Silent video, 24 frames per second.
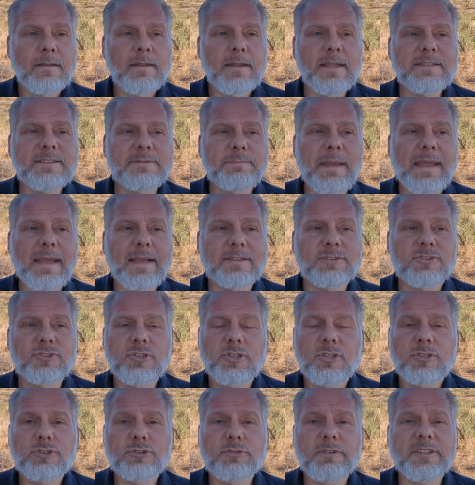This makes
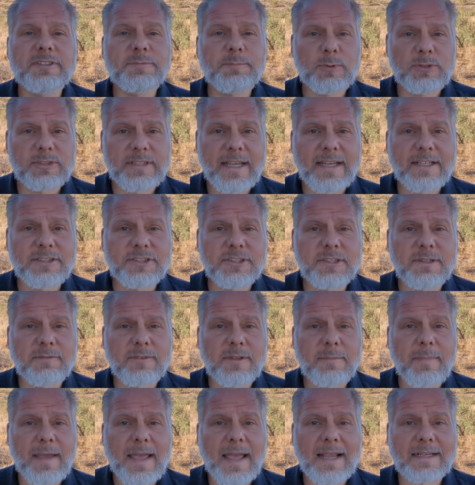transportation of
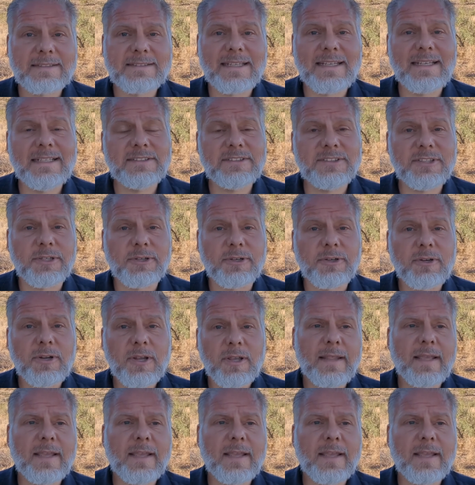the bags easier.